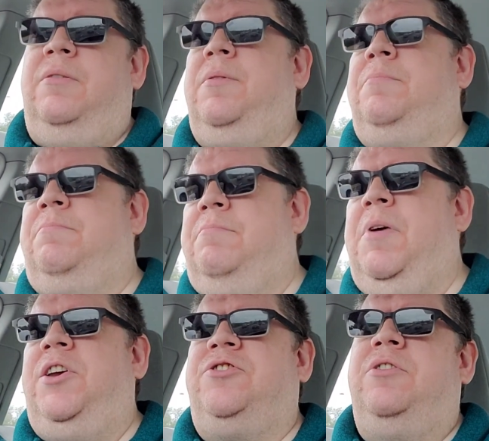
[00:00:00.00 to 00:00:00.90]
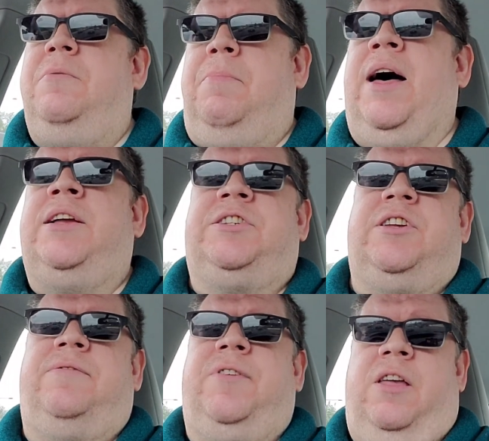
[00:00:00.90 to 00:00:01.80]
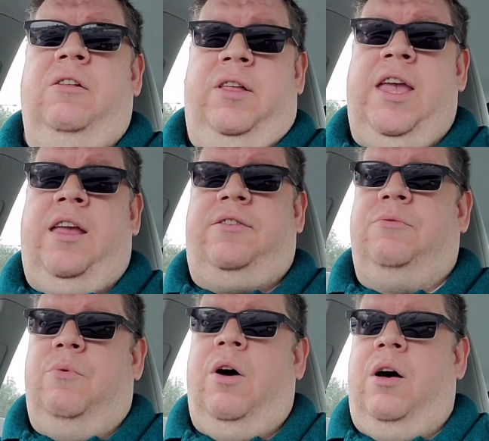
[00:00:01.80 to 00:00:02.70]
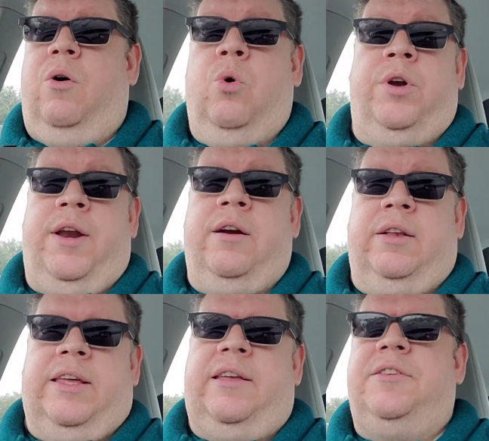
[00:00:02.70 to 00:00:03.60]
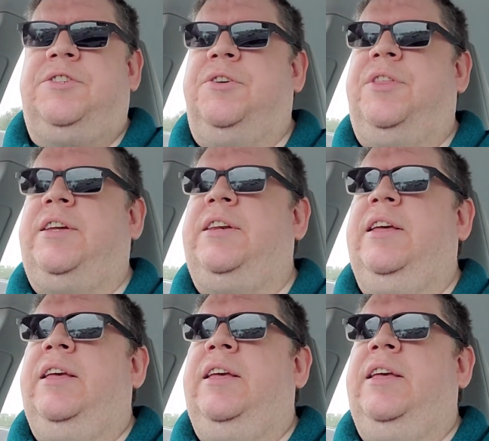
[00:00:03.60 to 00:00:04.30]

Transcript: And make sure you buy stuff that you'll eat ordinarily, so that,